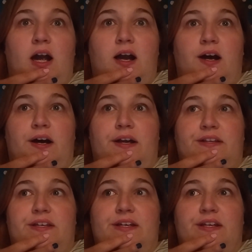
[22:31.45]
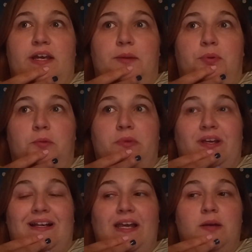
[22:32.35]
I did a
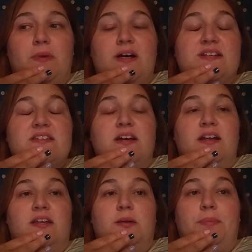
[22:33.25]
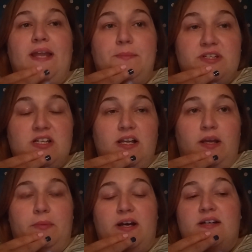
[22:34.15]
pumpkin clay mask. I did a blemish
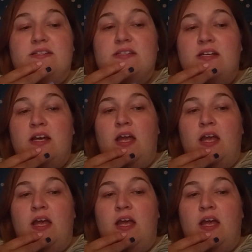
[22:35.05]
clay mask.